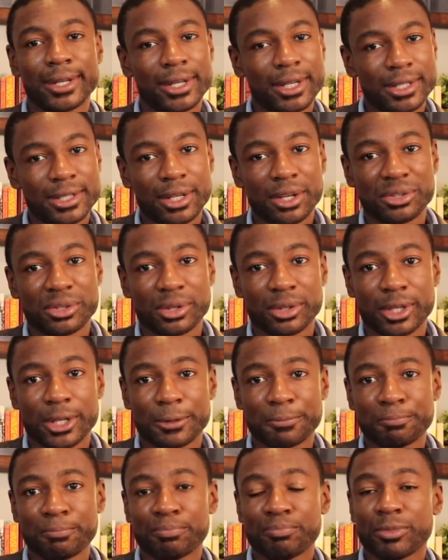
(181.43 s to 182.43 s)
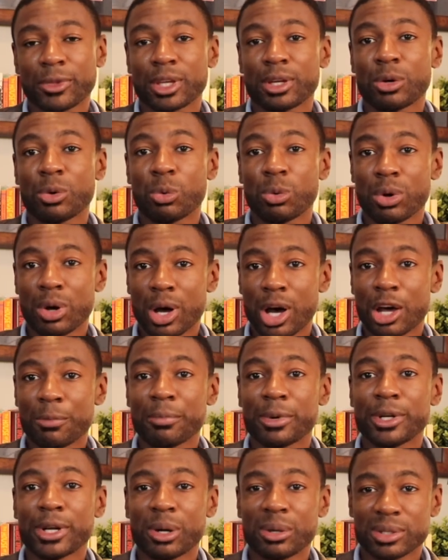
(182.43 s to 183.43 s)
essentially,
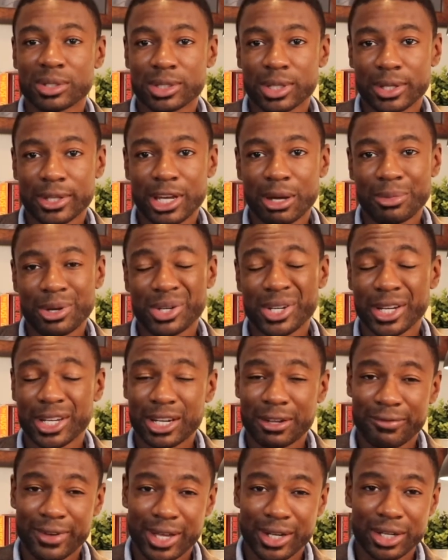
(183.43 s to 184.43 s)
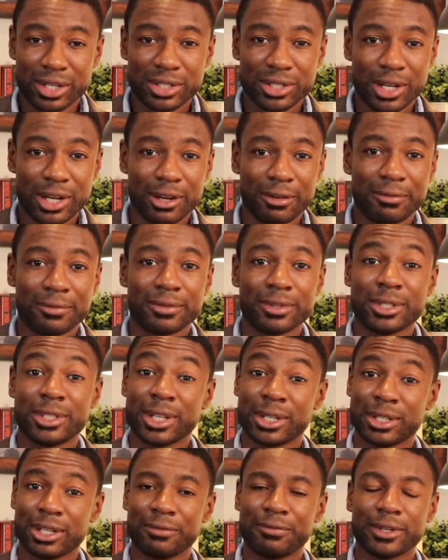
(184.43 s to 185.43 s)
unbeknownst to them. They're taken advantage of
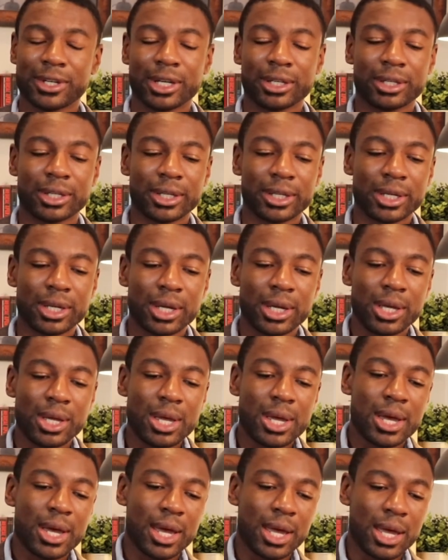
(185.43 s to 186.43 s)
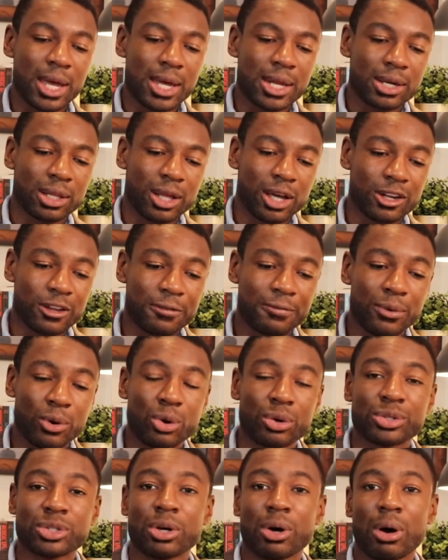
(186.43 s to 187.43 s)
significantly. And a lot of
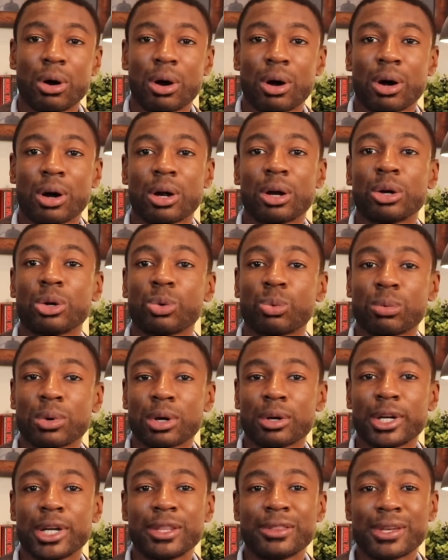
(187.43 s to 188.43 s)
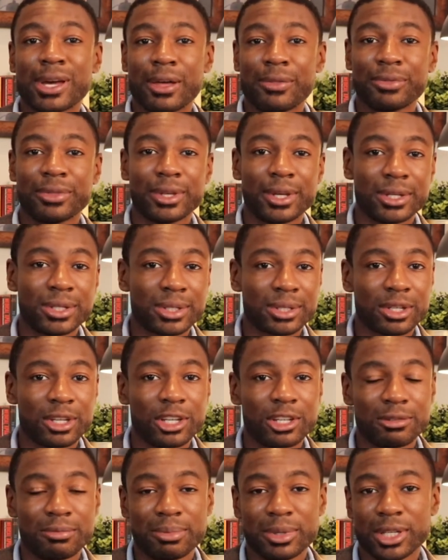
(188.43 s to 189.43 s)
folks are worried that this
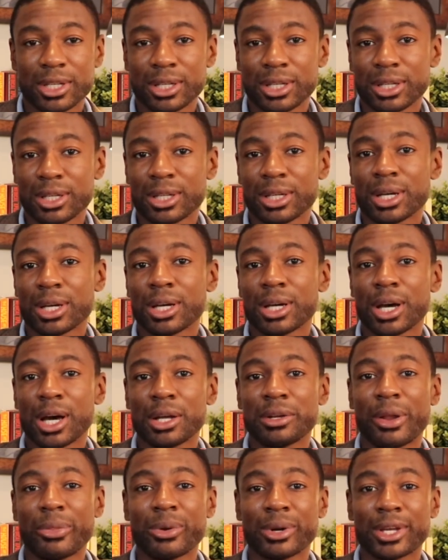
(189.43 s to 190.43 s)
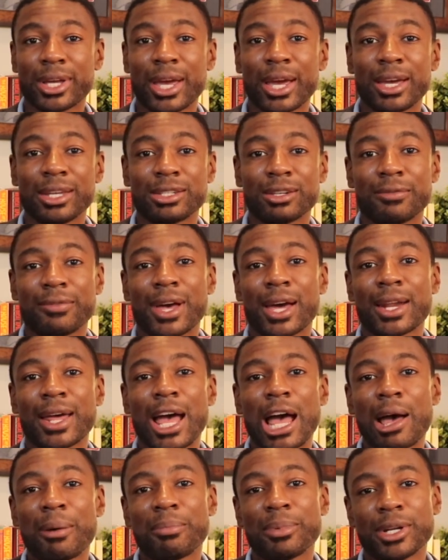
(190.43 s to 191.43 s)
could be another case of that
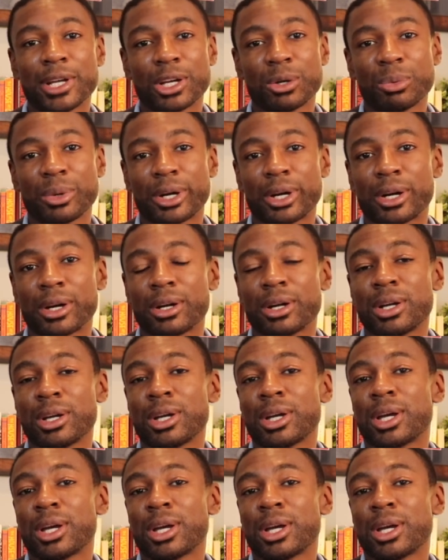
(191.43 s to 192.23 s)
happening, where